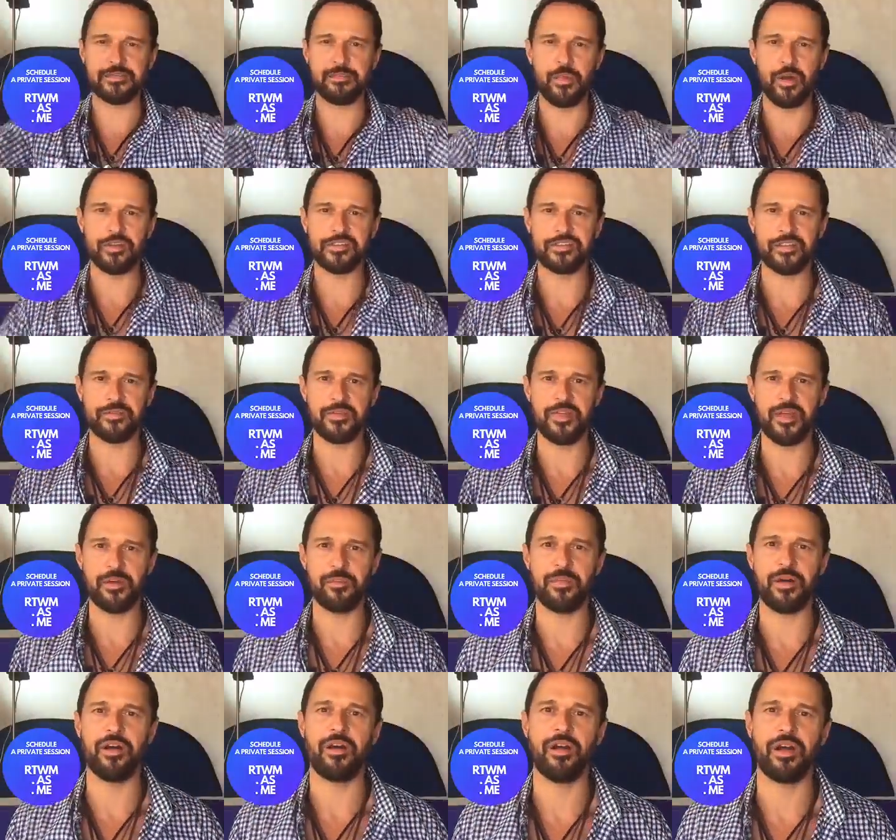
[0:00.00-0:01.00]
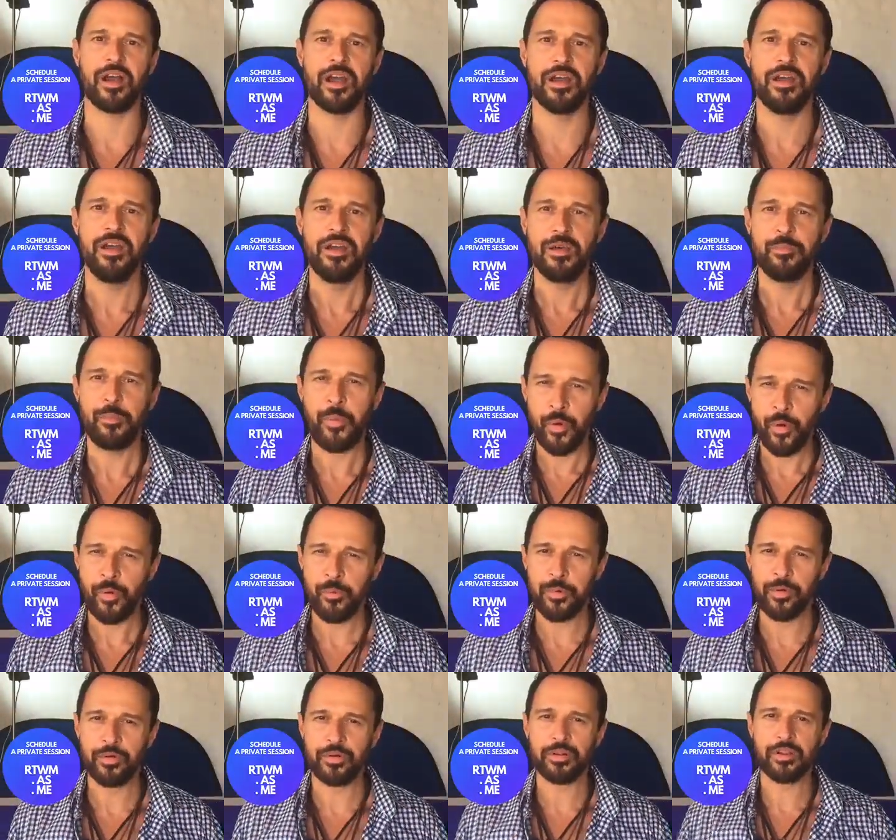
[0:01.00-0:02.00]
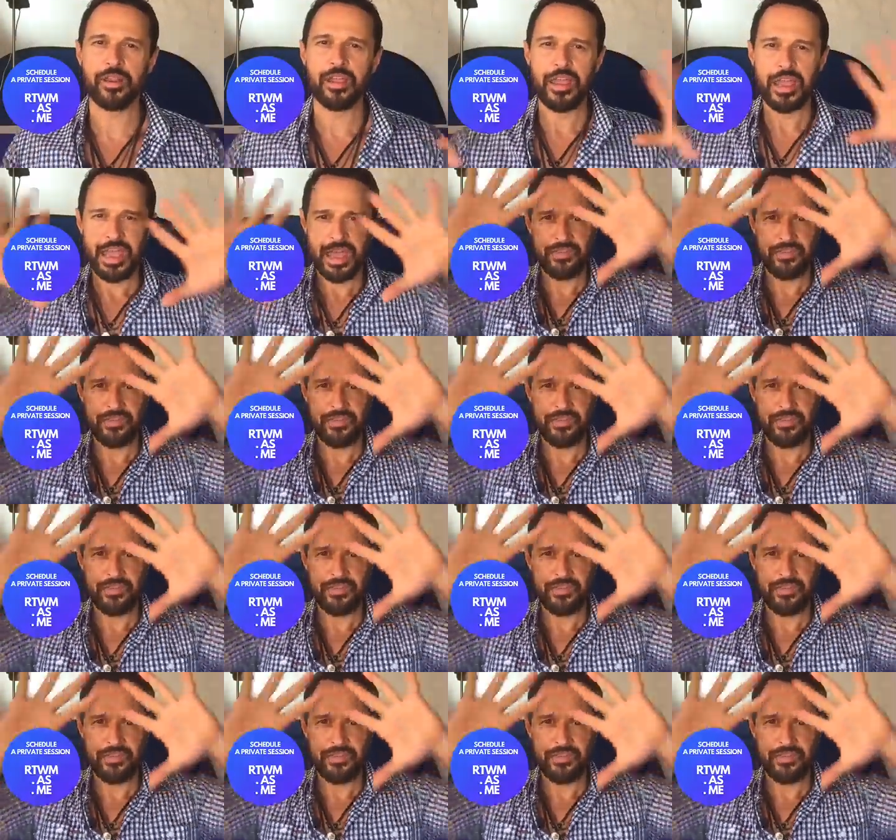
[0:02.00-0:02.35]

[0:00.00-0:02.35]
Most of them are purple,